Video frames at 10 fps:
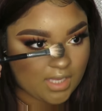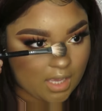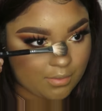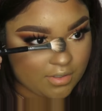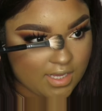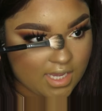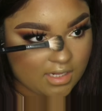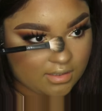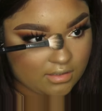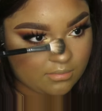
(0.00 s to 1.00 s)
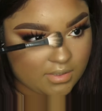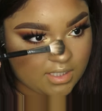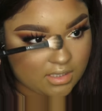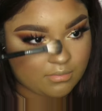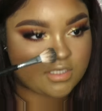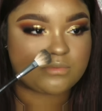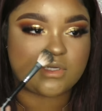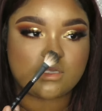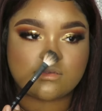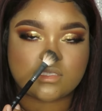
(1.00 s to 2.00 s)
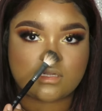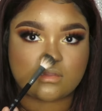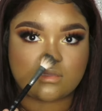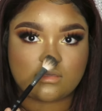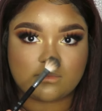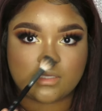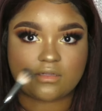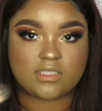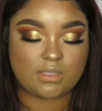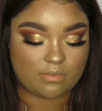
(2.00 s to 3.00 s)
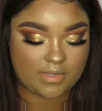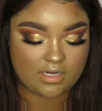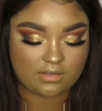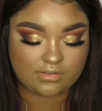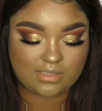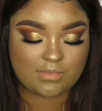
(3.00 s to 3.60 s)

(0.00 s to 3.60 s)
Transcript: I'm going to add a little bit down the bridge of my nose and a little bit on the tip of my nose.